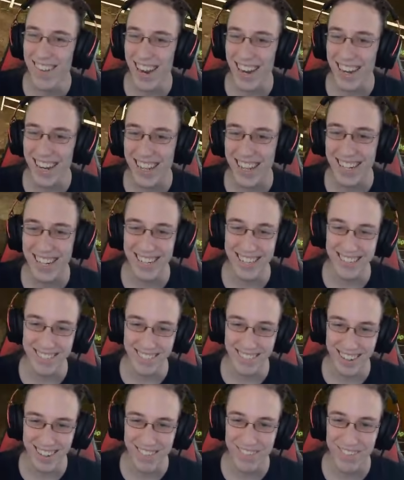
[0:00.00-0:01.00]
I made it!
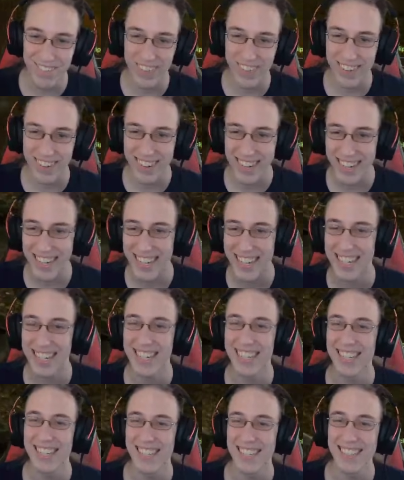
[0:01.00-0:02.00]

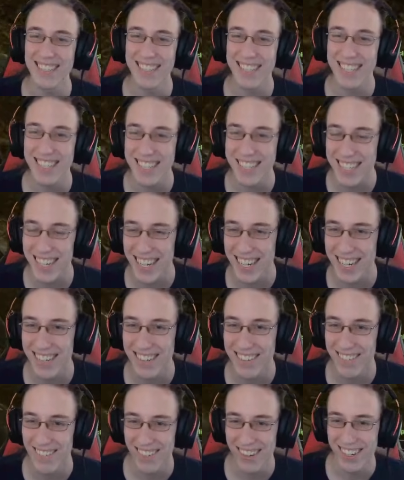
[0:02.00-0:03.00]
140! Holy
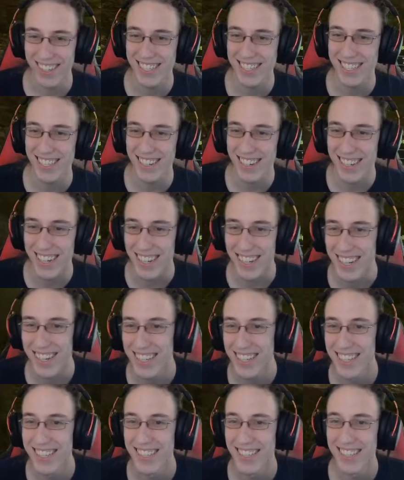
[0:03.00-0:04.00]
shit, what a
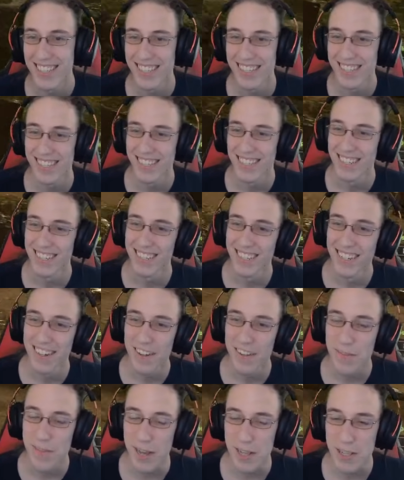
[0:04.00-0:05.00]
journey.
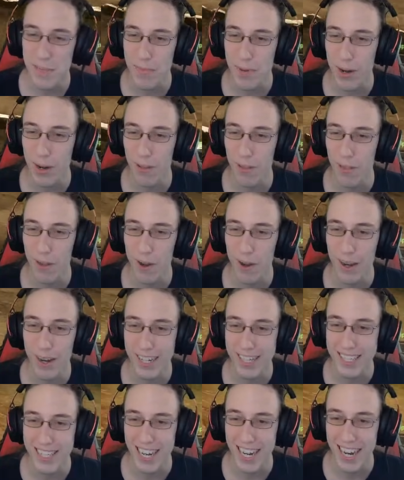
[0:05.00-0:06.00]
That's been a
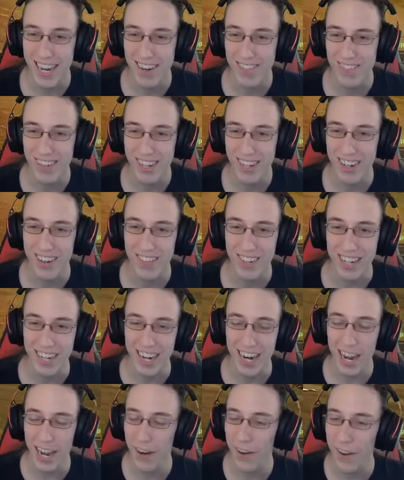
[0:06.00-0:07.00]
long time
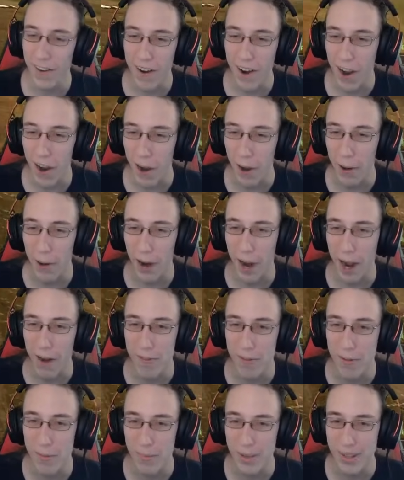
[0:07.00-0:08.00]
coming. I don't know how I
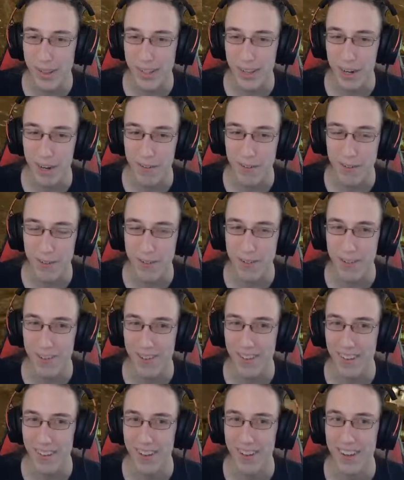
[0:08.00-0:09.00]
haven't been there for
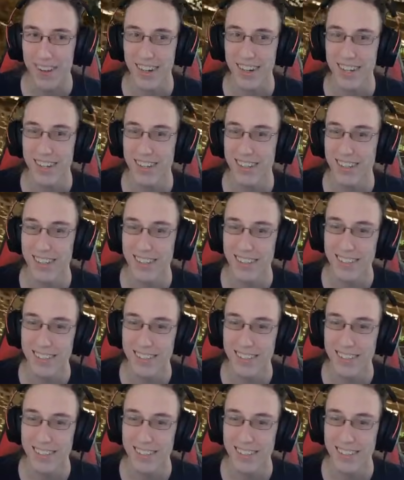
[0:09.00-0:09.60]
so long.